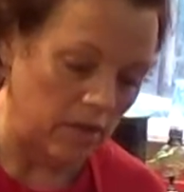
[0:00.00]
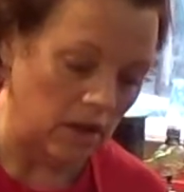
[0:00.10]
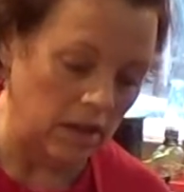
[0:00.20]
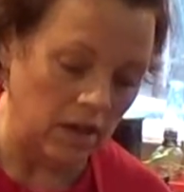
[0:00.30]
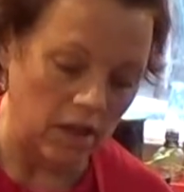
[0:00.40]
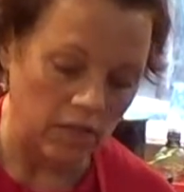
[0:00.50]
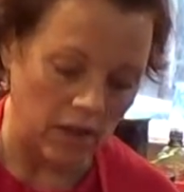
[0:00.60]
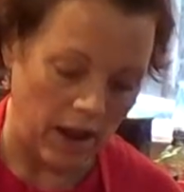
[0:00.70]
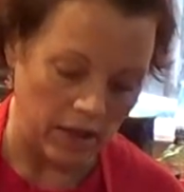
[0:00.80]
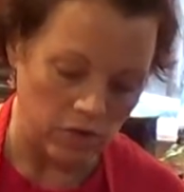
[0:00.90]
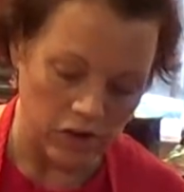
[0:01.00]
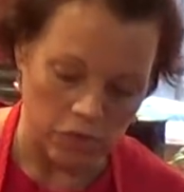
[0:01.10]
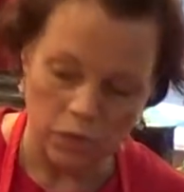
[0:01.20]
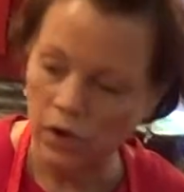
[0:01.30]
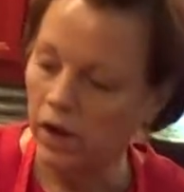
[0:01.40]
the clinic that I used
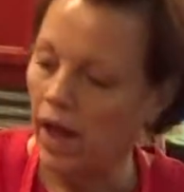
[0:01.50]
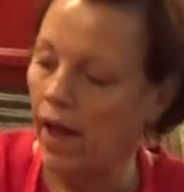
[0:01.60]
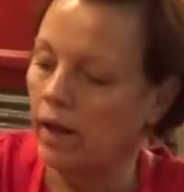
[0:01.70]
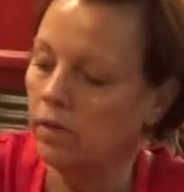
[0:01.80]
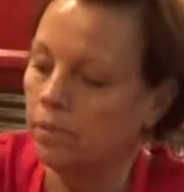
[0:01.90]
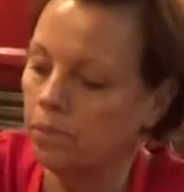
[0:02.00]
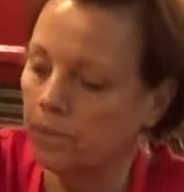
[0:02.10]
to work at,